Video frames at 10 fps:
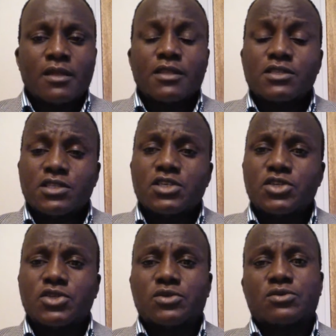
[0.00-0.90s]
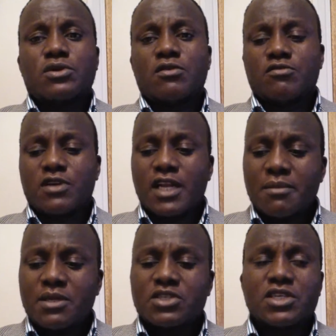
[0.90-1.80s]
this issue of
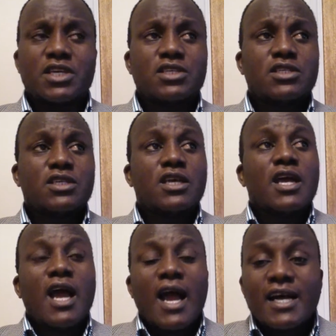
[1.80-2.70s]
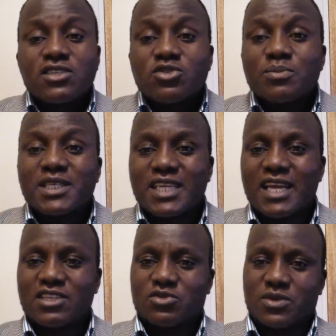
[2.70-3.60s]
climate change has to be
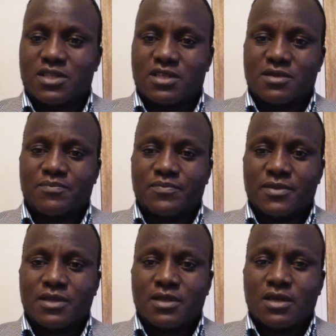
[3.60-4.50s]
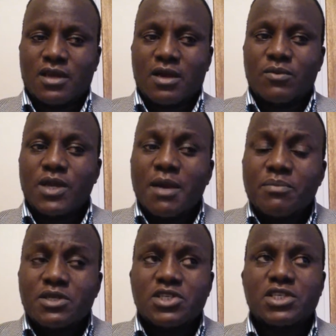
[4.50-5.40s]
dealt with. We
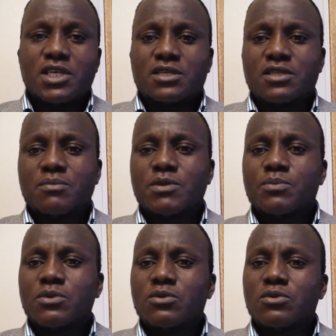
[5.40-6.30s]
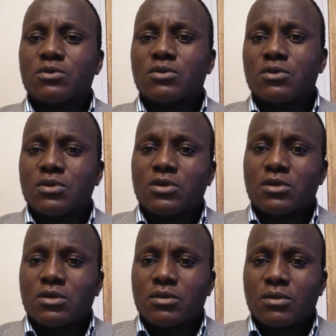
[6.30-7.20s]
appreciate the people
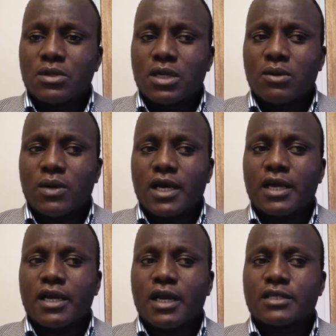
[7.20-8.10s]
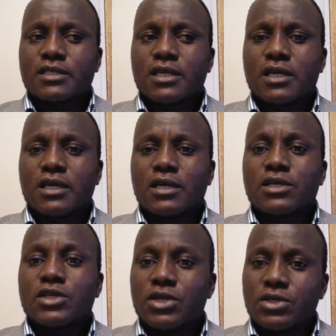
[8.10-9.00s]
who were at
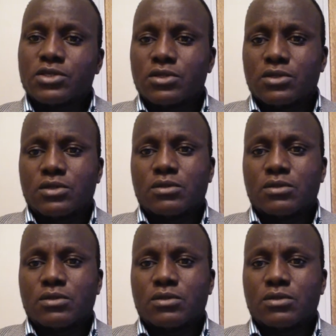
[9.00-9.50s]
Kyoto